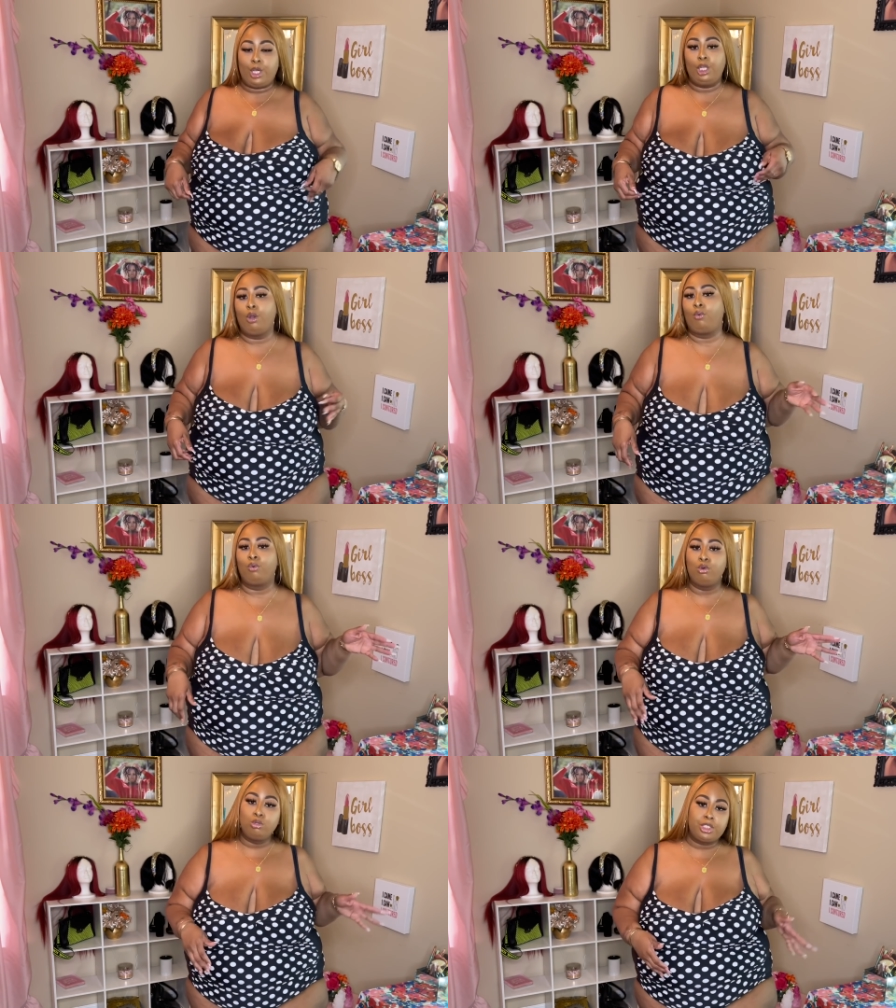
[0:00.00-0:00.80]
a little
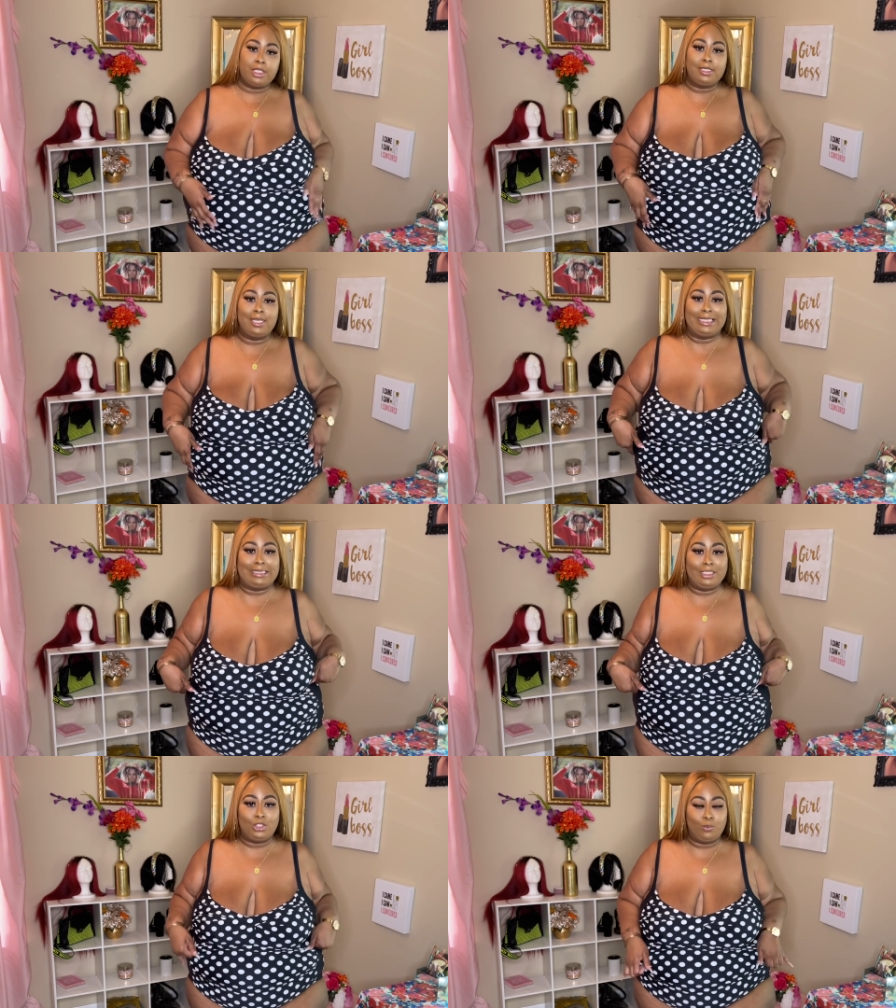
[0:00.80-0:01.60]
ruching to
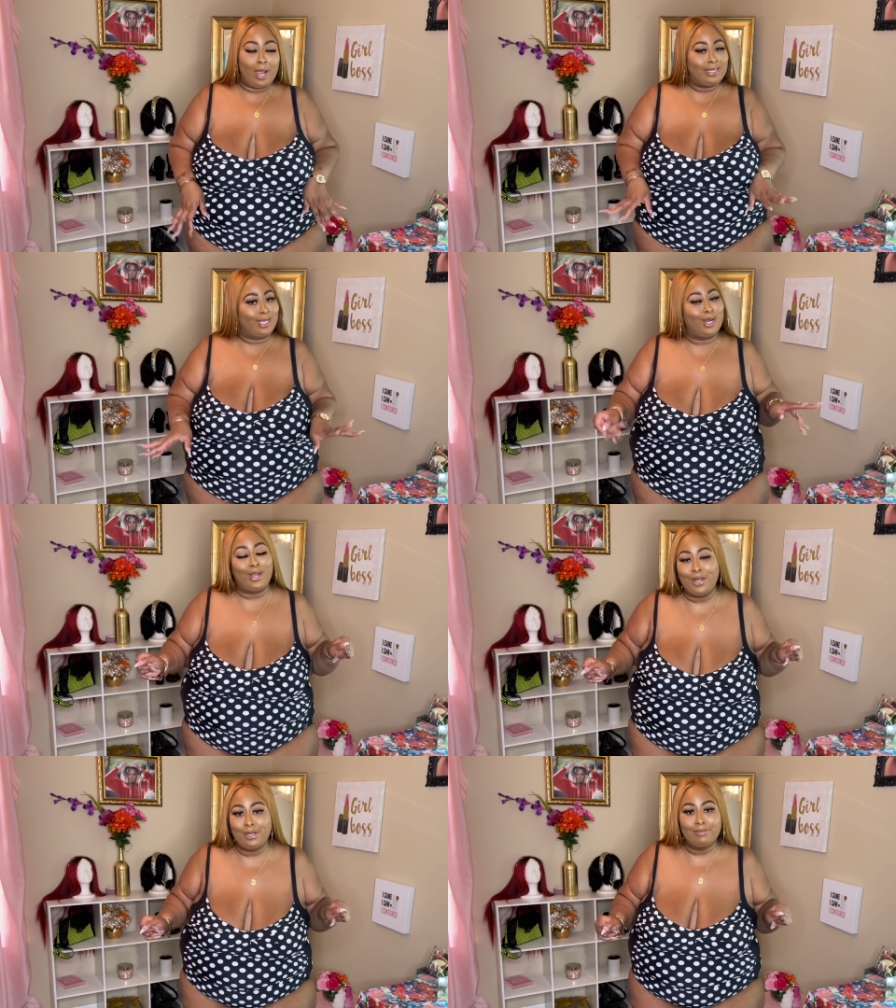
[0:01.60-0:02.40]
accentuate the
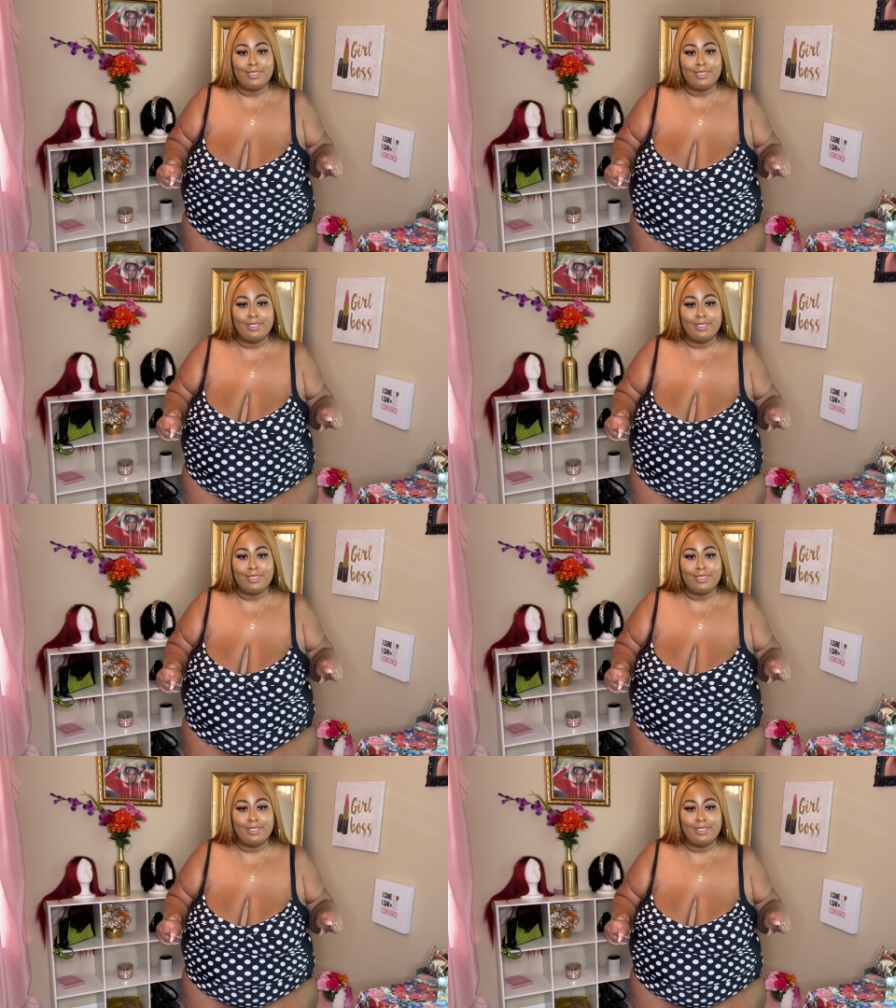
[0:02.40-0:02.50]
curves,